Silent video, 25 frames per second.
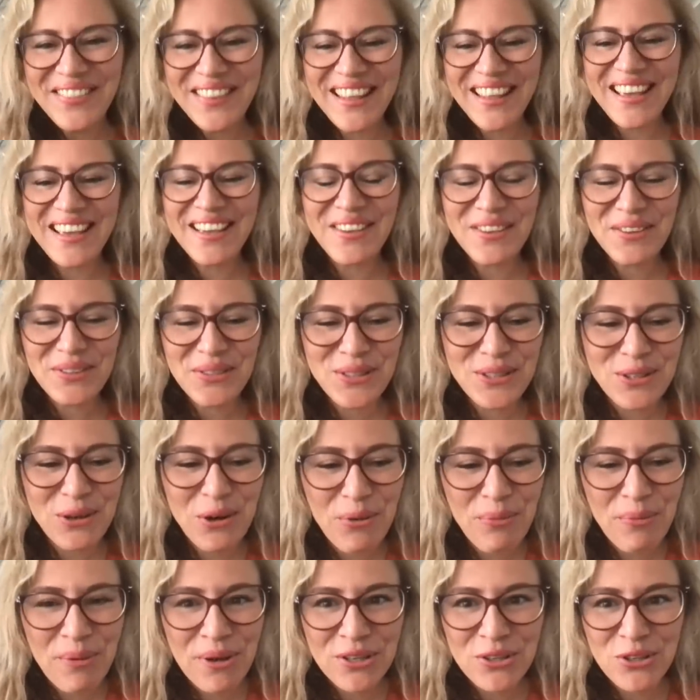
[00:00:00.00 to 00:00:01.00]
Thank you
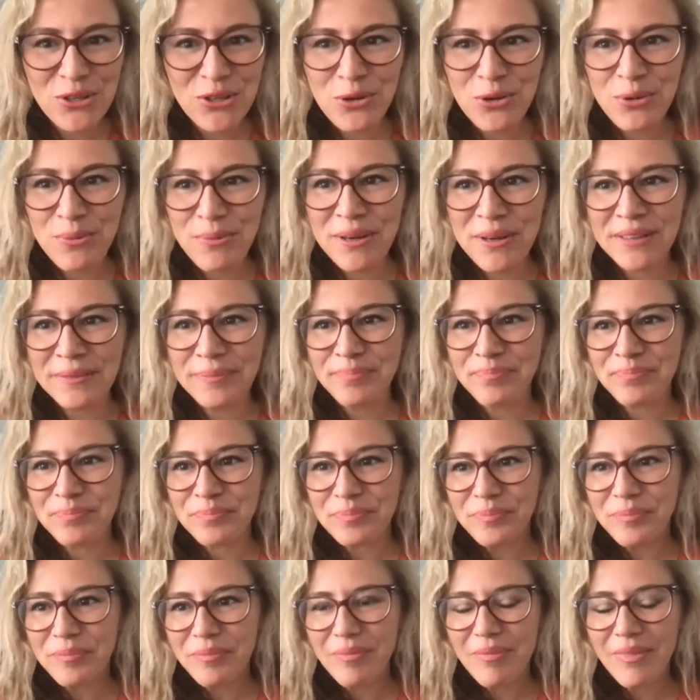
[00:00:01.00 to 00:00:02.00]
so much, Rumen.
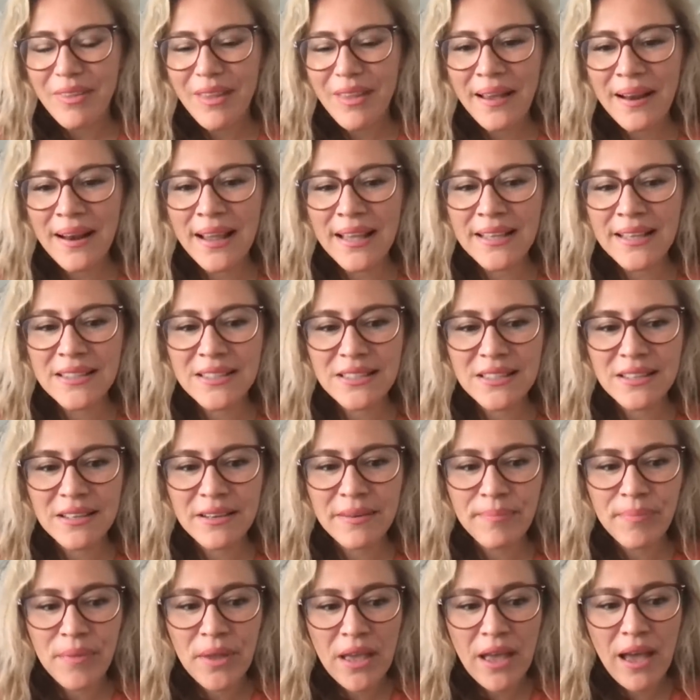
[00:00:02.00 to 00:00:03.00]
Let's,
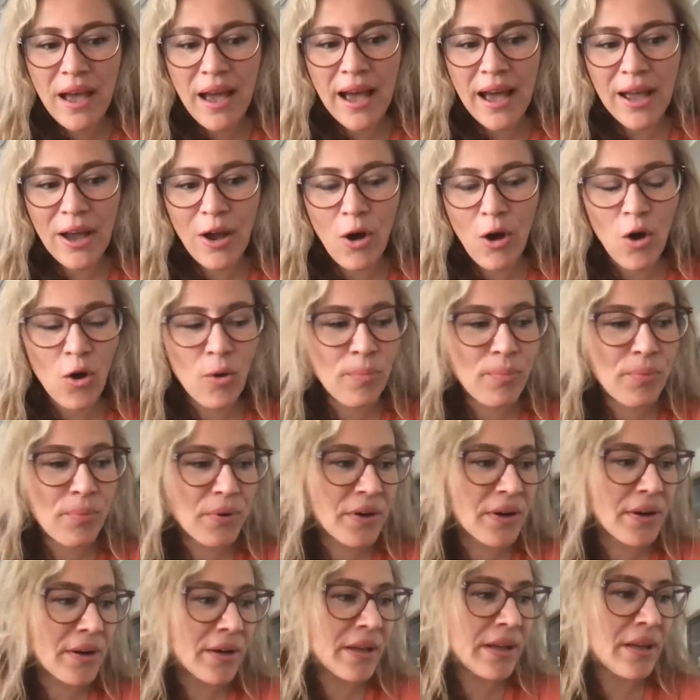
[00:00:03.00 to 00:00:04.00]
I hope,
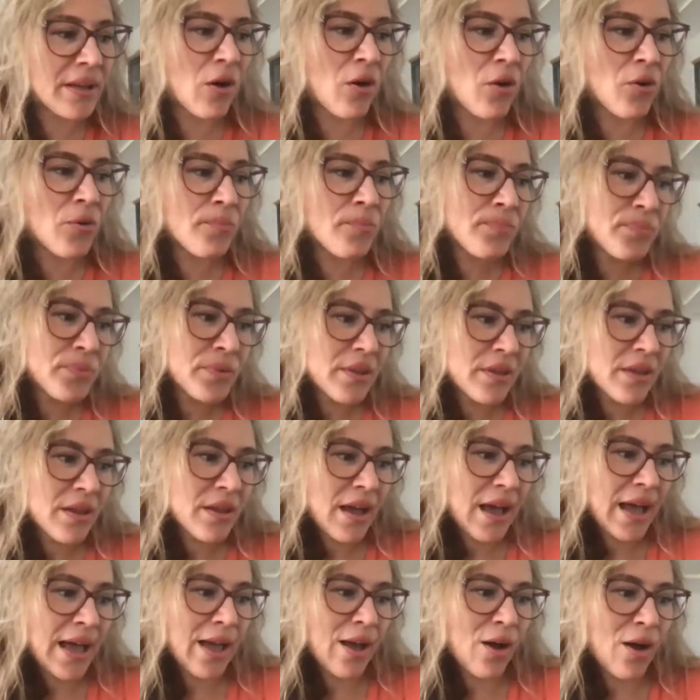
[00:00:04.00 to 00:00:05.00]
you know,
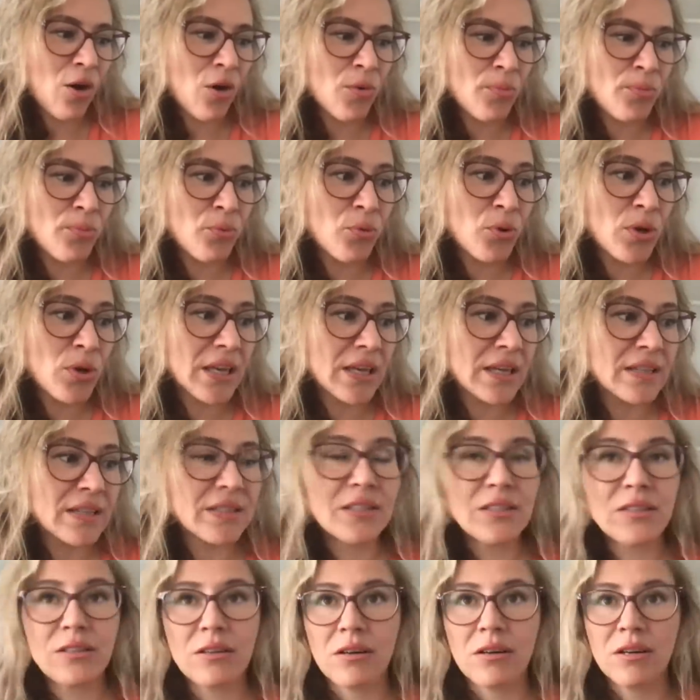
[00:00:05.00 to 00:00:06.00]
I hope we can
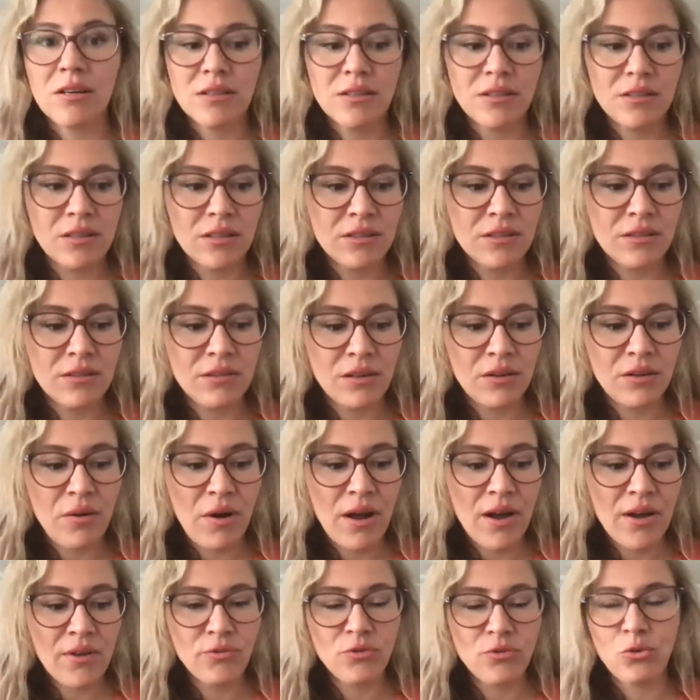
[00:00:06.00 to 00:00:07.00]
start at
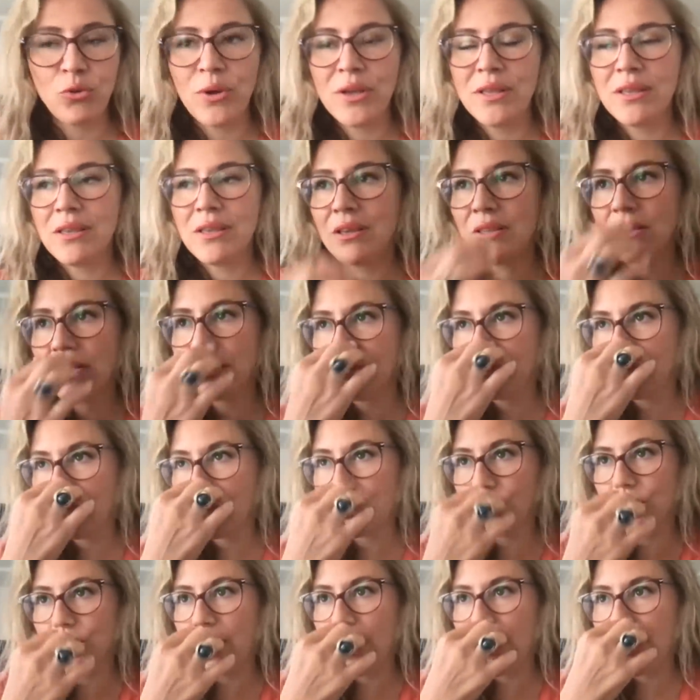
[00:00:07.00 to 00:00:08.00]
around 20th of
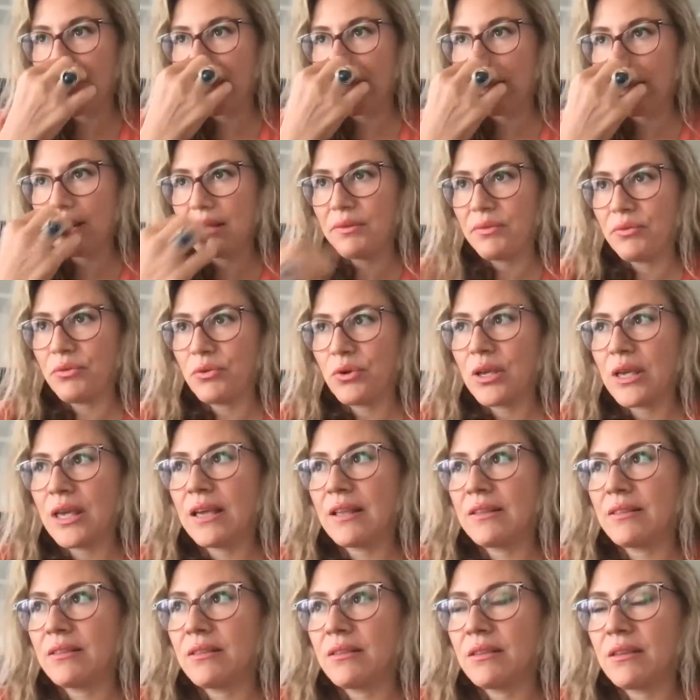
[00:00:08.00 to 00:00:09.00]
July if we
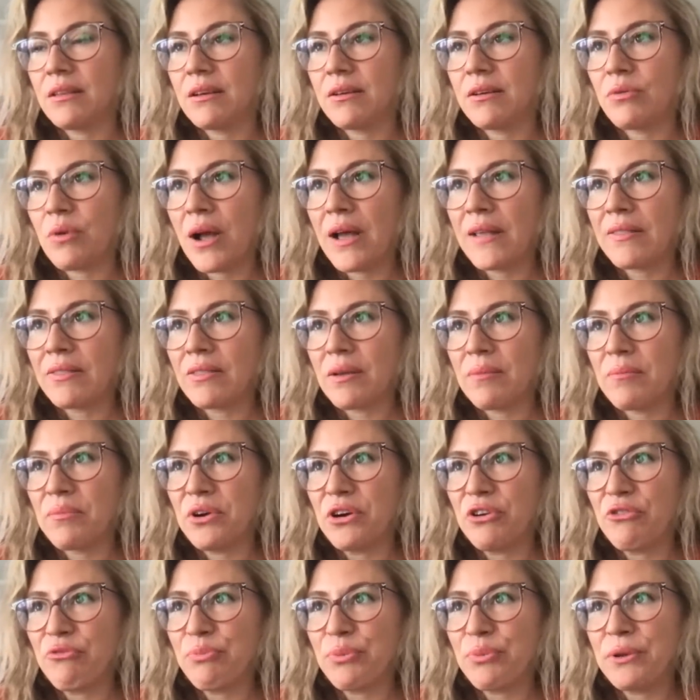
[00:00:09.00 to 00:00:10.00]
get the right
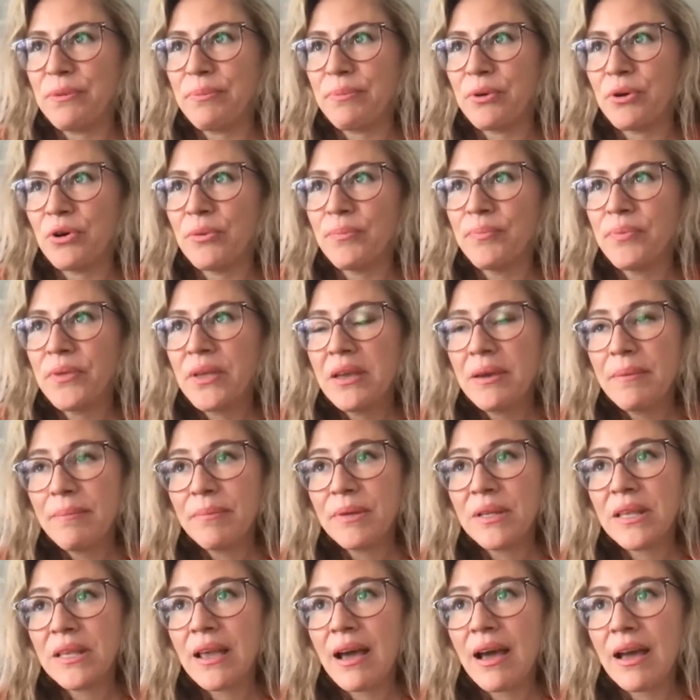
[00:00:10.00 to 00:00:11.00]
number of people.
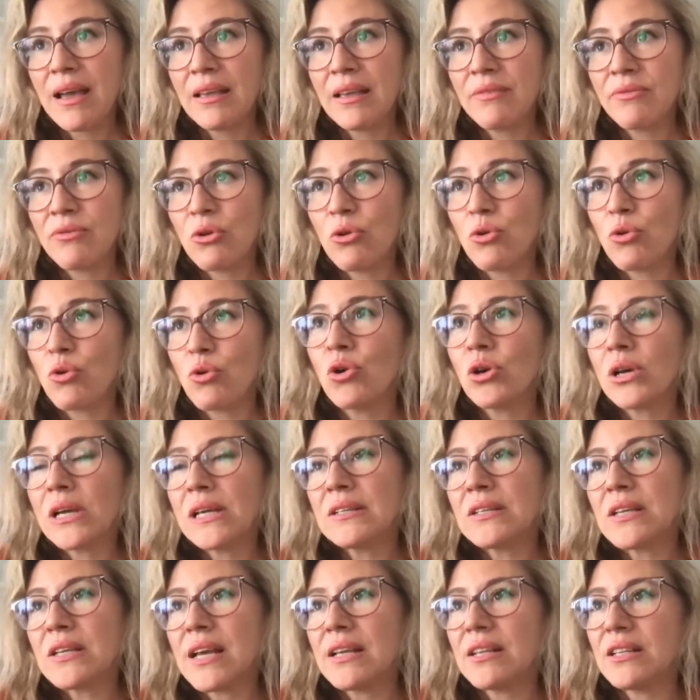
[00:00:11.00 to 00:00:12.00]
But yeah, who
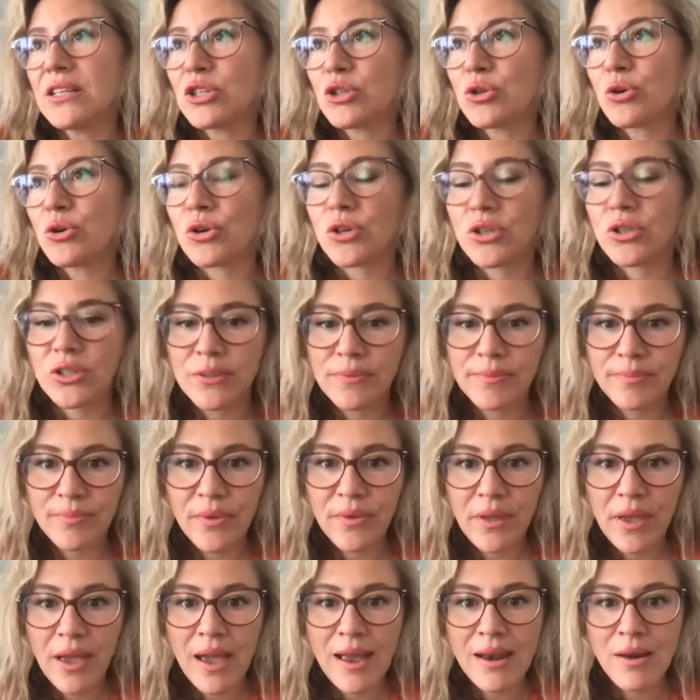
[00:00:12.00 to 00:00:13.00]
can take this course?
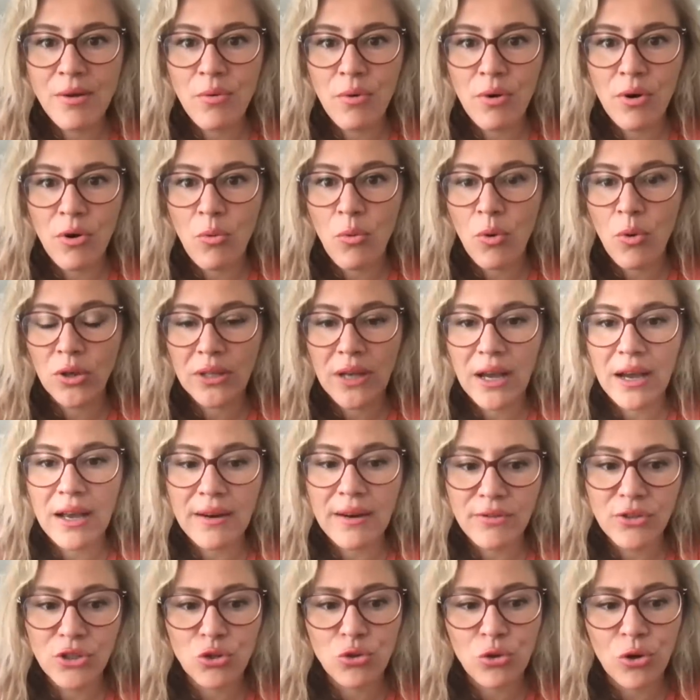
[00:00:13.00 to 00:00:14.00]
What
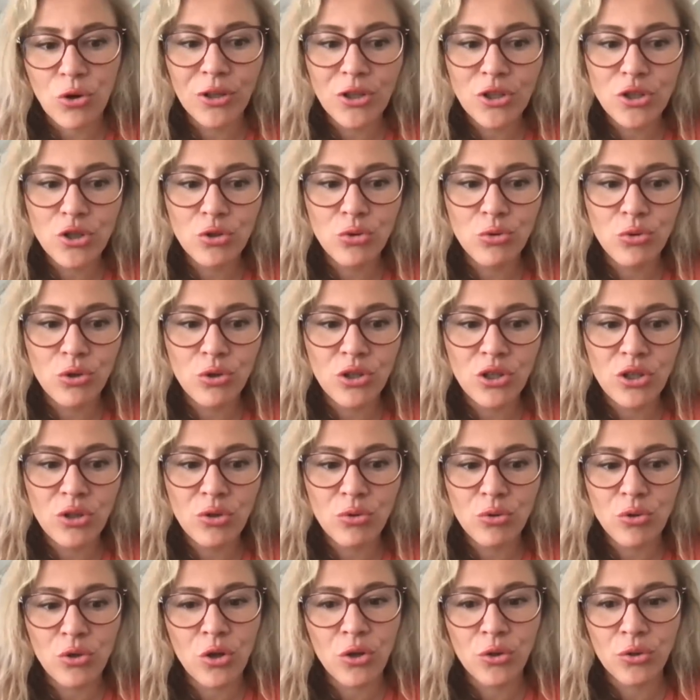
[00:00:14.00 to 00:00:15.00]
kind of astrology do you
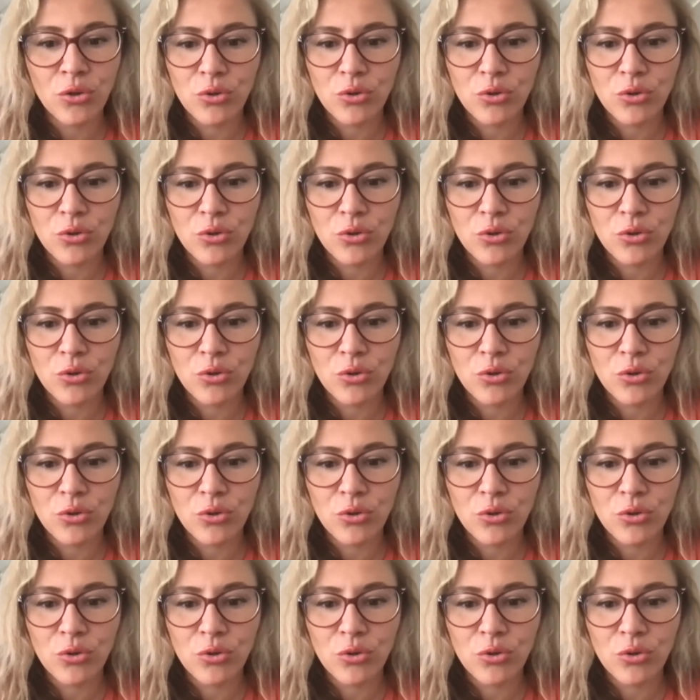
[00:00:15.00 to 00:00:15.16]
need to know?